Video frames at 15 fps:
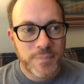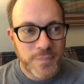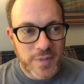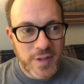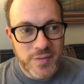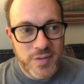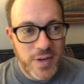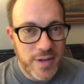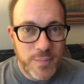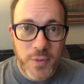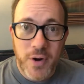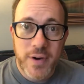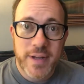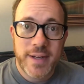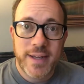I studied
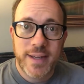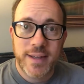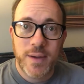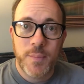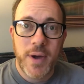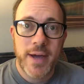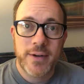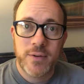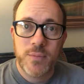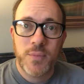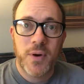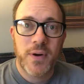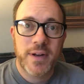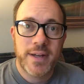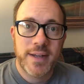marketing. I minored in
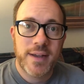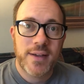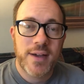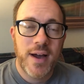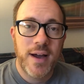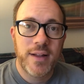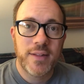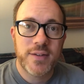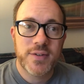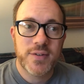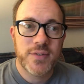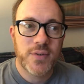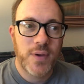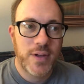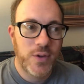marketing in college,
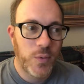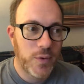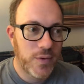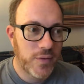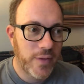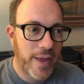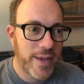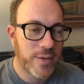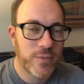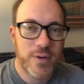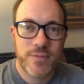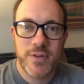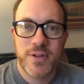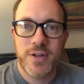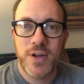and so I know what it's like
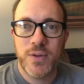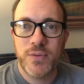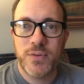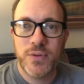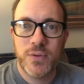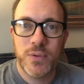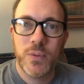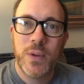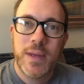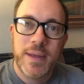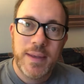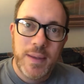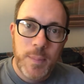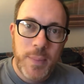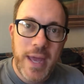whenever you go to
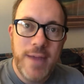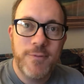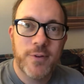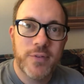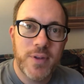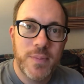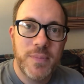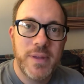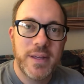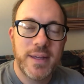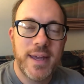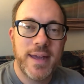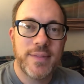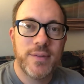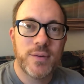pay for something
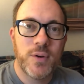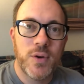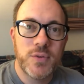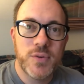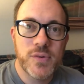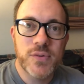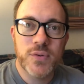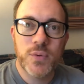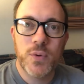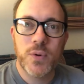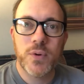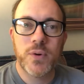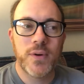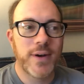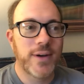at the grocery
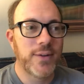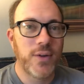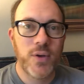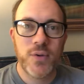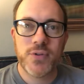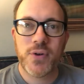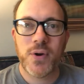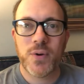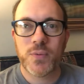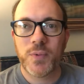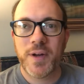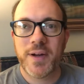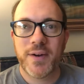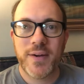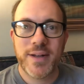store or at Lowe's
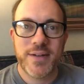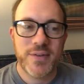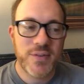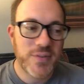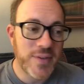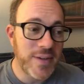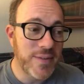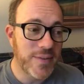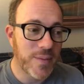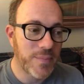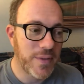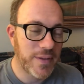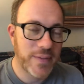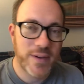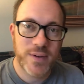Hardware, and you see
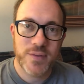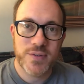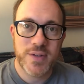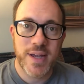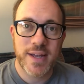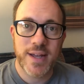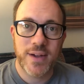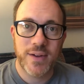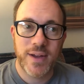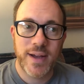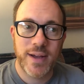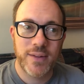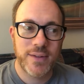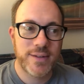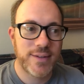something there at the checkout
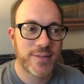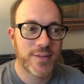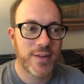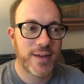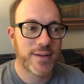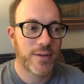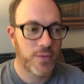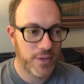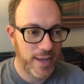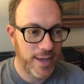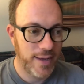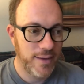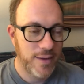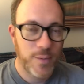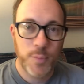aisle, and it's like,
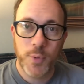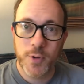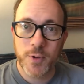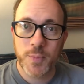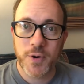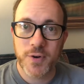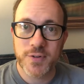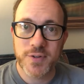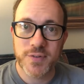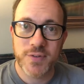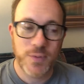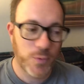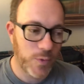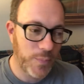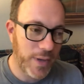okay, point of purchase, you
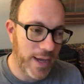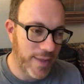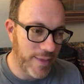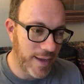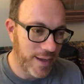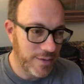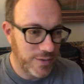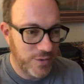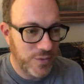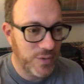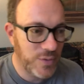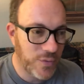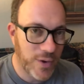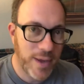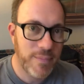want to buy that, you
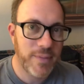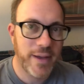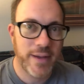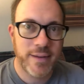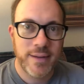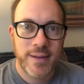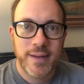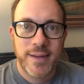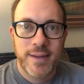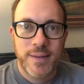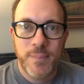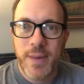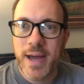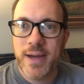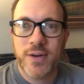grab that,
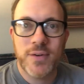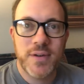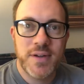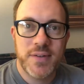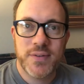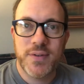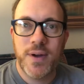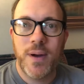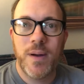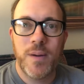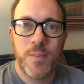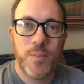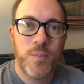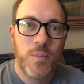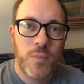batteries,
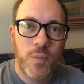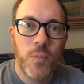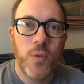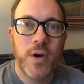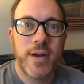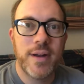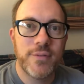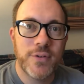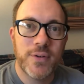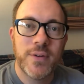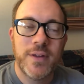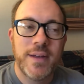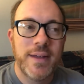gum, whatever,